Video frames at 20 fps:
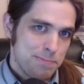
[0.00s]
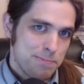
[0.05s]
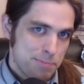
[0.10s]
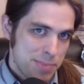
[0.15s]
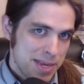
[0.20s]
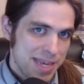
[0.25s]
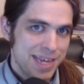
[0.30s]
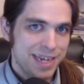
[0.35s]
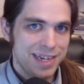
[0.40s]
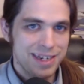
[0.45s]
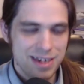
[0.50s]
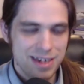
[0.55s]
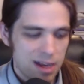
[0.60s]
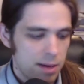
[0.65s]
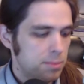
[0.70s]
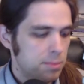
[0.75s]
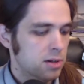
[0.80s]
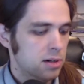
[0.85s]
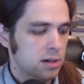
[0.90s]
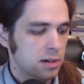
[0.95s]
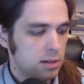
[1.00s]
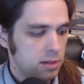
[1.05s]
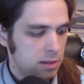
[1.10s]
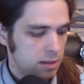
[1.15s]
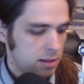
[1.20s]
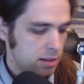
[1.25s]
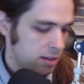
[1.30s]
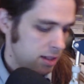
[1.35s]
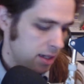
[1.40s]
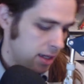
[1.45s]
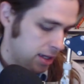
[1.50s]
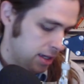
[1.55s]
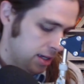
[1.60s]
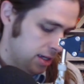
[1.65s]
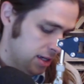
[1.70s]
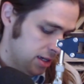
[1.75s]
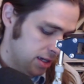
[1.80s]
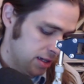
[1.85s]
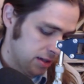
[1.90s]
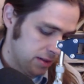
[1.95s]
big number
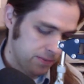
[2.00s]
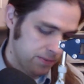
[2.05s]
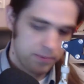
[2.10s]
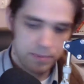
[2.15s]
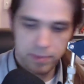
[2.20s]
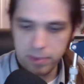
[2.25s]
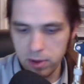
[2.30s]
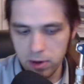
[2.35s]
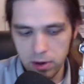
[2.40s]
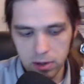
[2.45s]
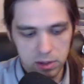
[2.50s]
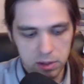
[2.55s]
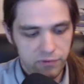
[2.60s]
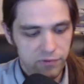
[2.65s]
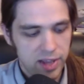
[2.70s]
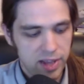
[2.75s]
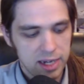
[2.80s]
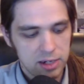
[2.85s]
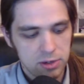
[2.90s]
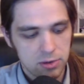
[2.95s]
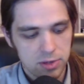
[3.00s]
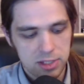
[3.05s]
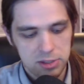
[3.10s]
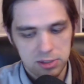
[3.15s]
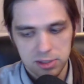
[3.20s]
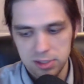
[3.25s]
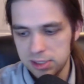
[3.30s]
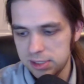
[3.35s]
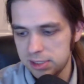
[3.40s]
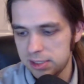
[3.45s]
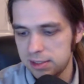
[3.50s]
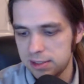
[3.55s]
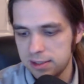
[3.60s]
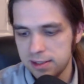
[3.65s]
artifact creatures.